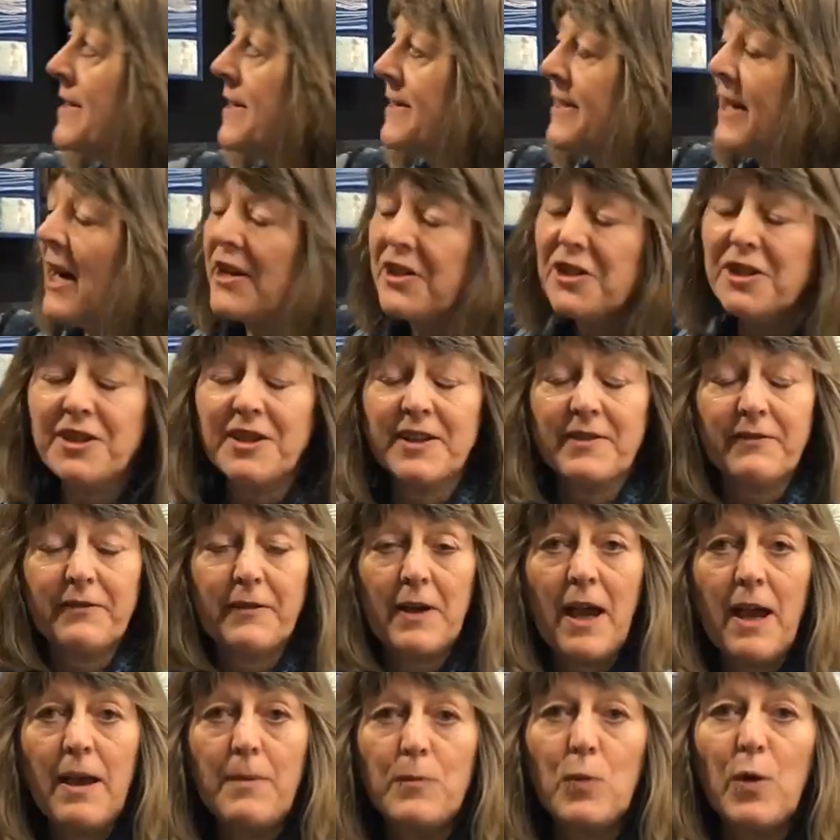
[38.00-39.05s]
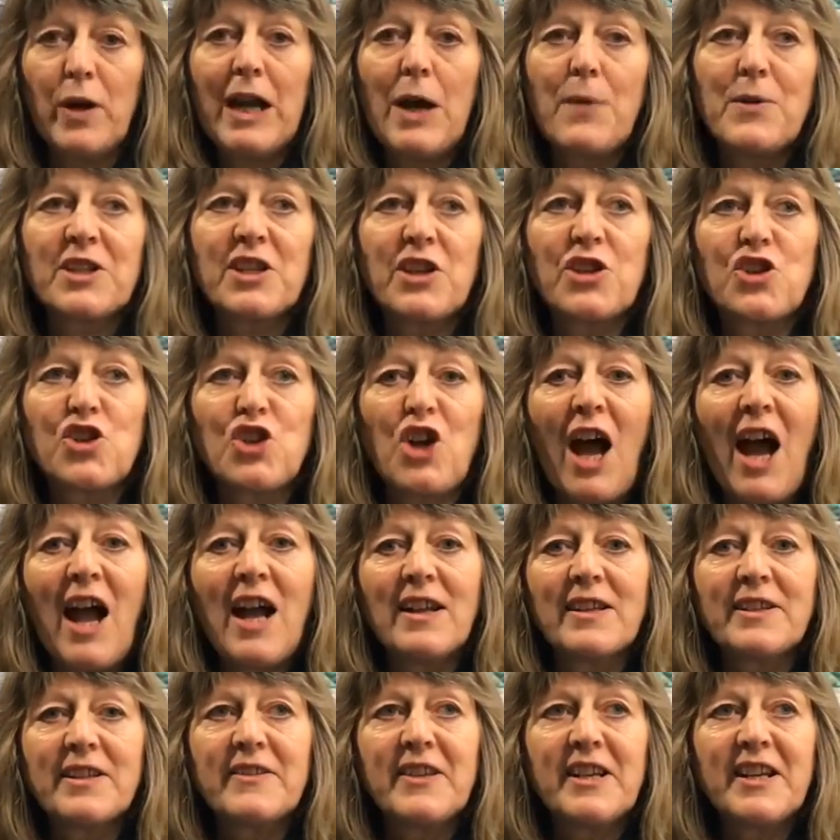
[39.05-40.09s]
started when I was a
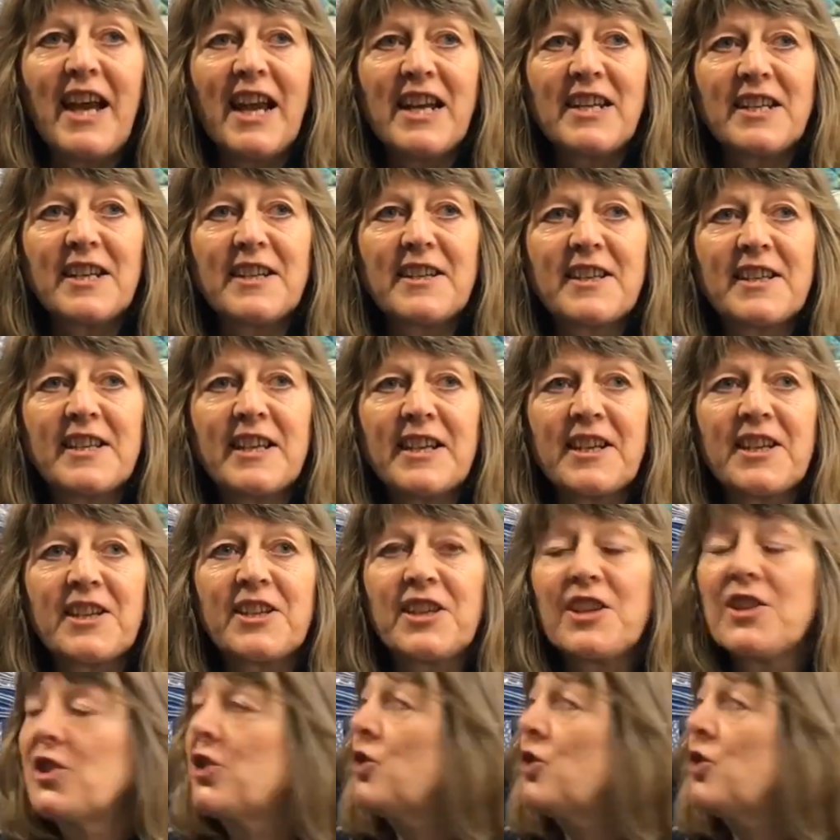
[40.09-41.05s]
child in the 1960s,